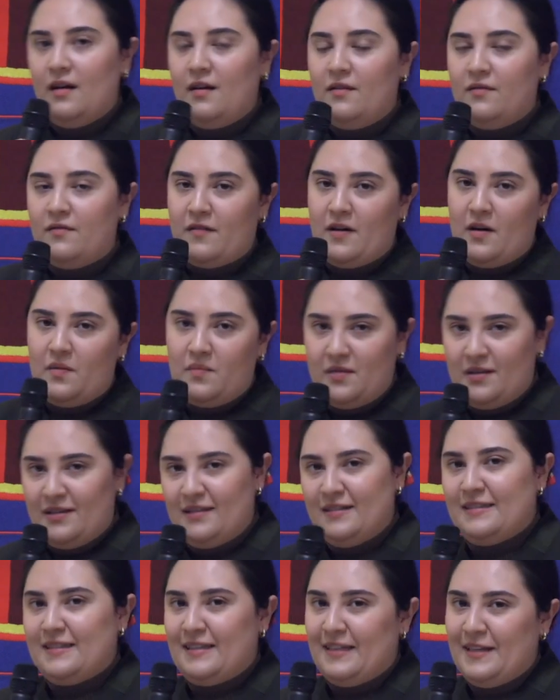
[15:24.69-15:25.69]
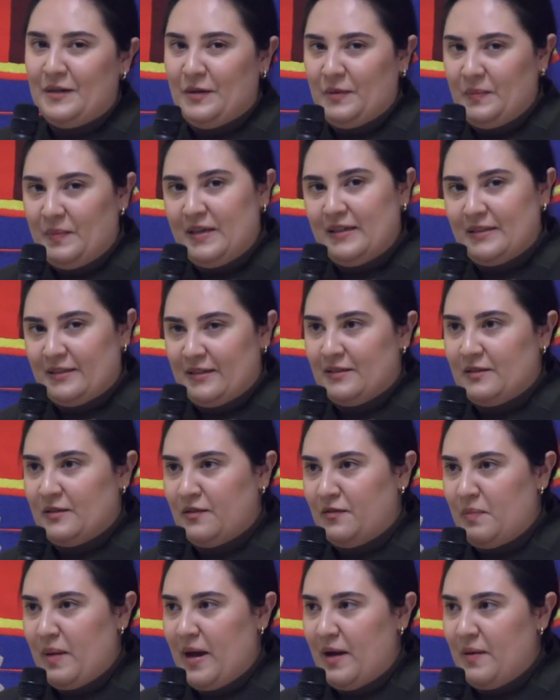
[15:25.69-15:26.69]
from these little pieces
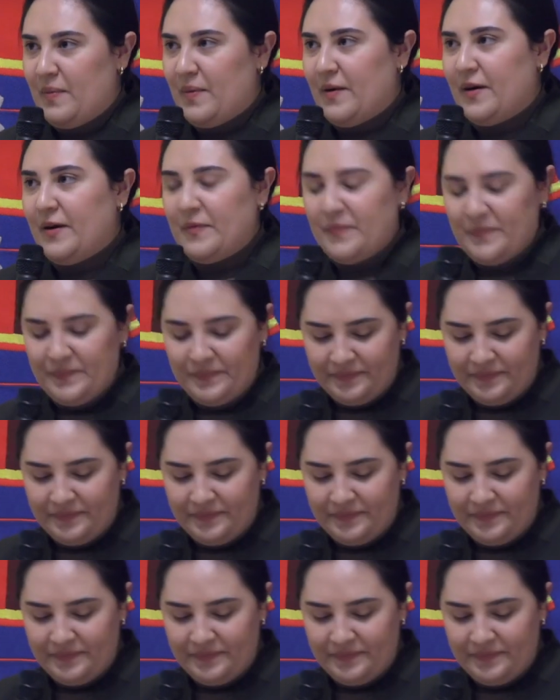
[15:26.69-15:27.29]
of paper.